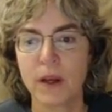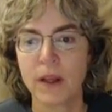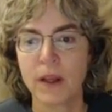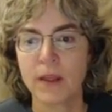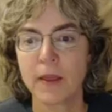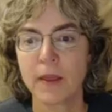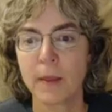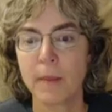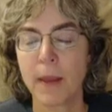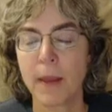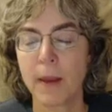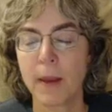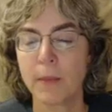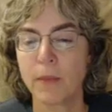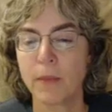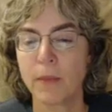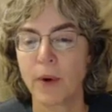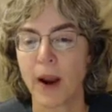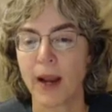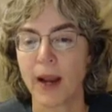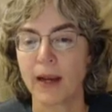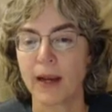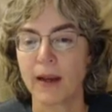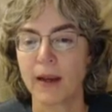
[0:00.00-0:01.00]
the
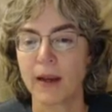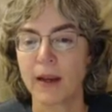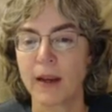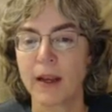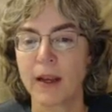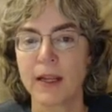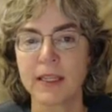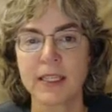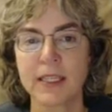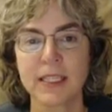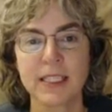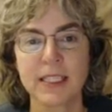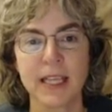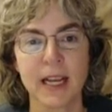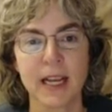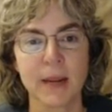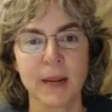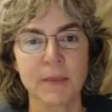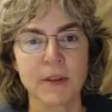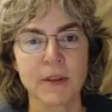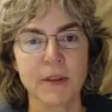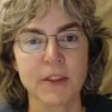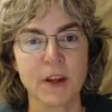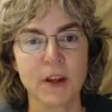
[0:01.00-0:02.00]
membrane to set
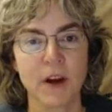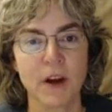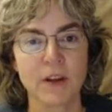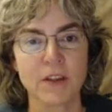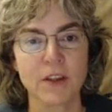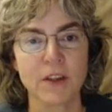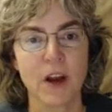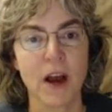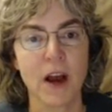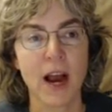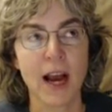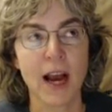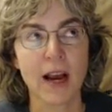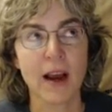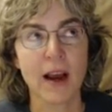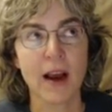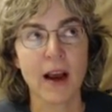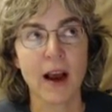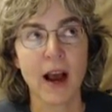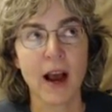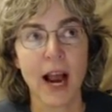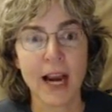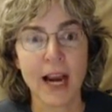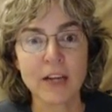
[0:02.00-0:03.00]
up this
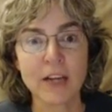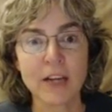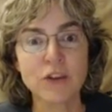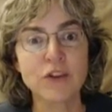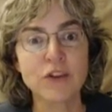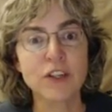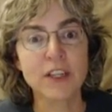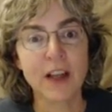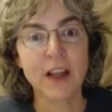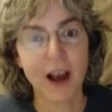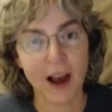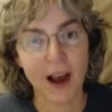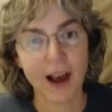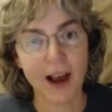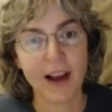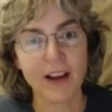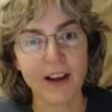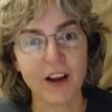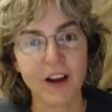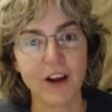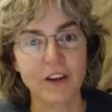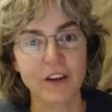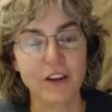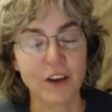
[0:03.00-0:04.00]
hydrogen
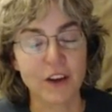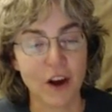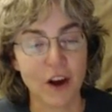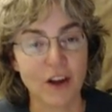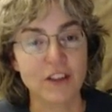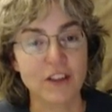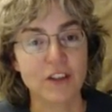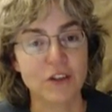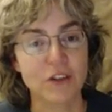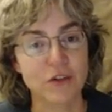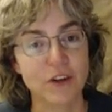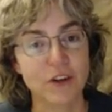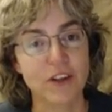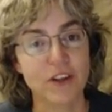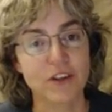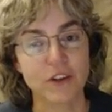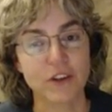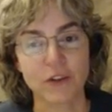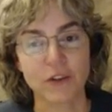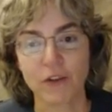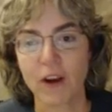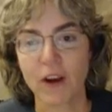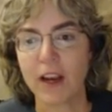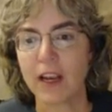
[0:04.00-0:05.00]
ion concentration
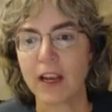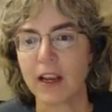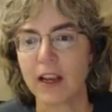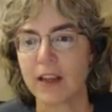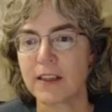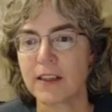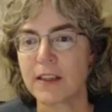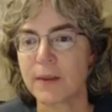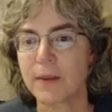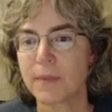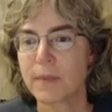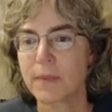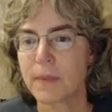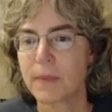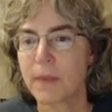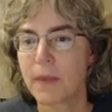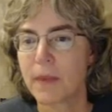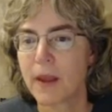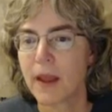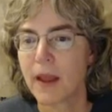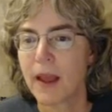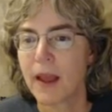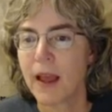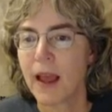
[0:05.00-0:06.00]
gradient.
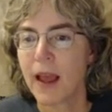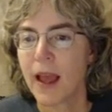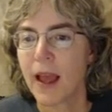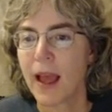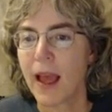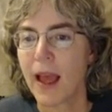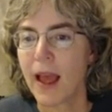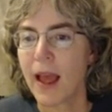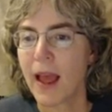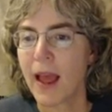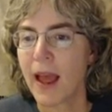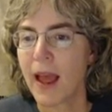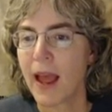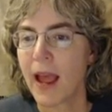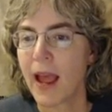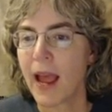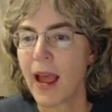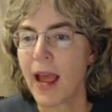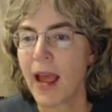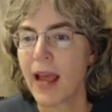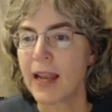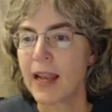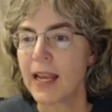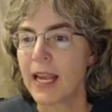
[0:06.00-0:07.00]

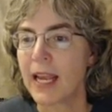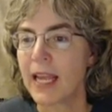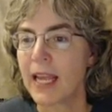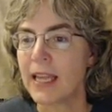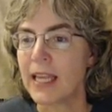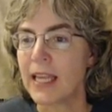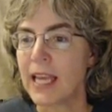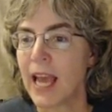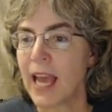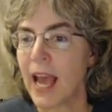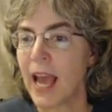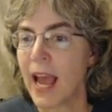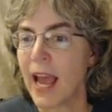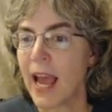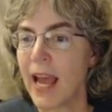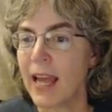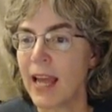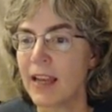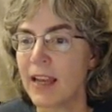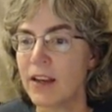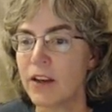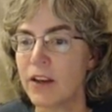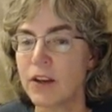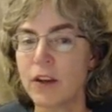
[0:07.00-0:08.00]
And in the
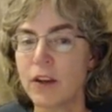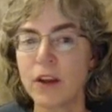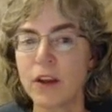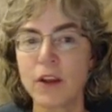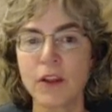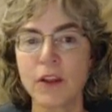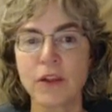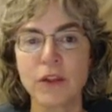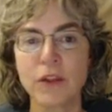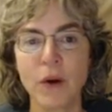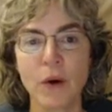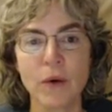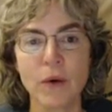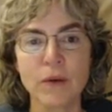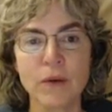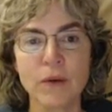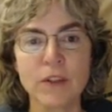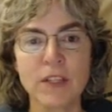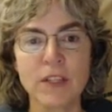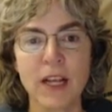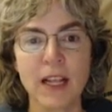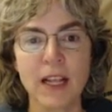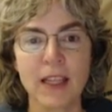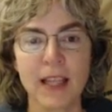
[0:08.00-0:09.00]
end,
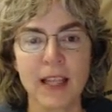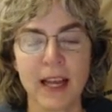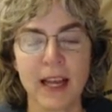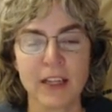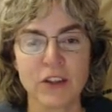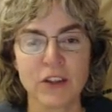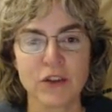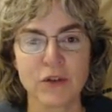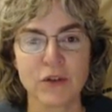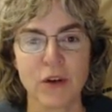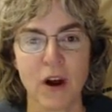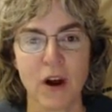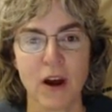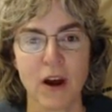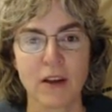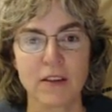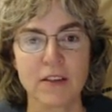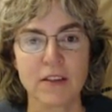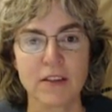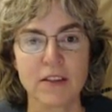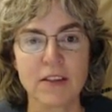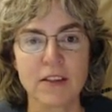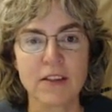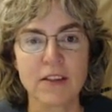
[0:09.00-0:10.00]
those
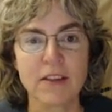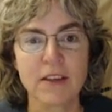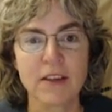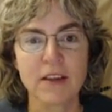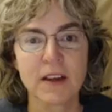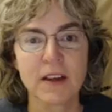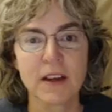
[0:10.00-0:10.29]
electrons